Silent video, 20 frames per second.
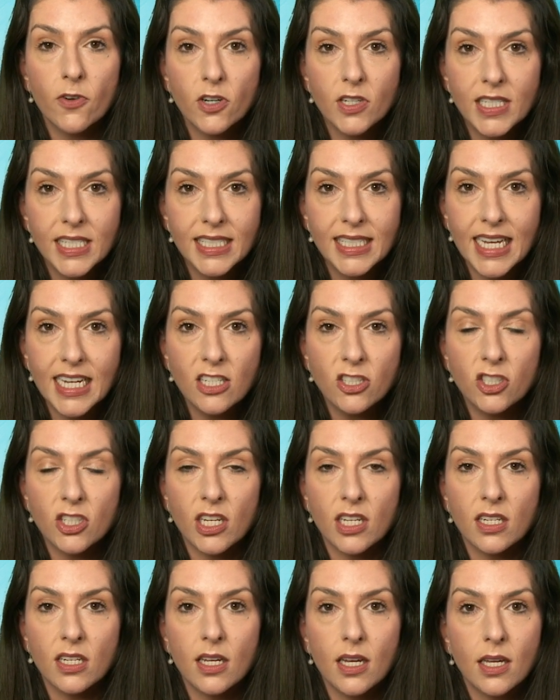
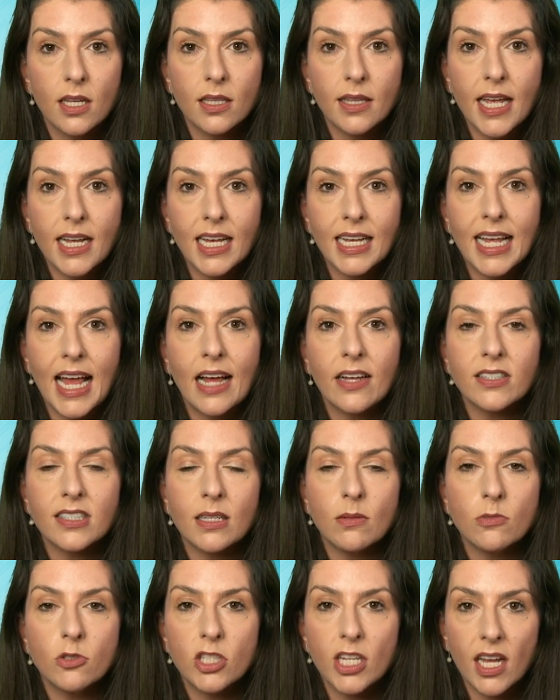fertilization, like a
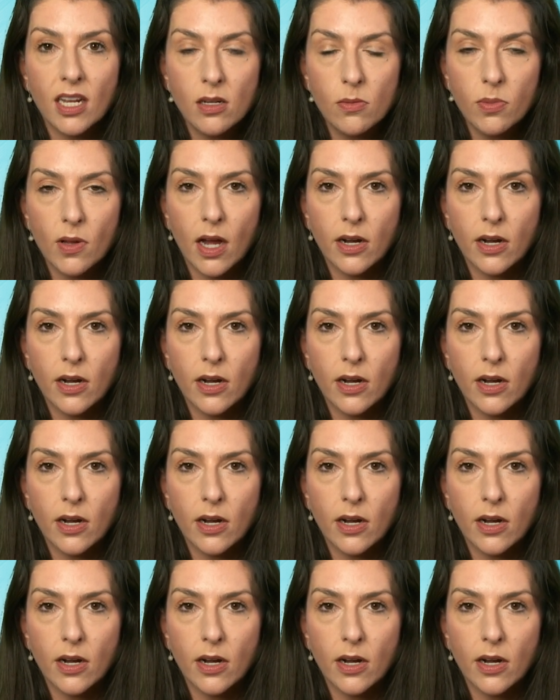calcium channel